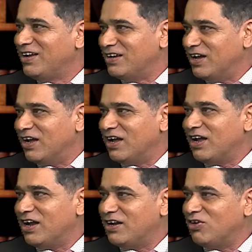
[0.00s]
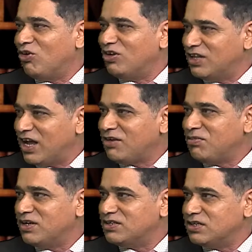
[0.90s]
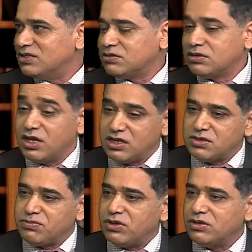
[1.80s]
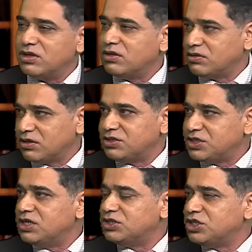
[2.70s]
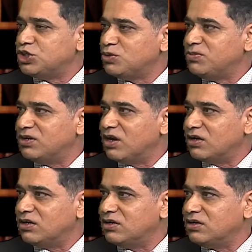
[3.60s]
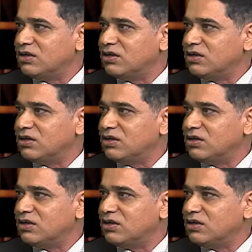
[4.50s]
Yeah, and on that basis, there is she should be granted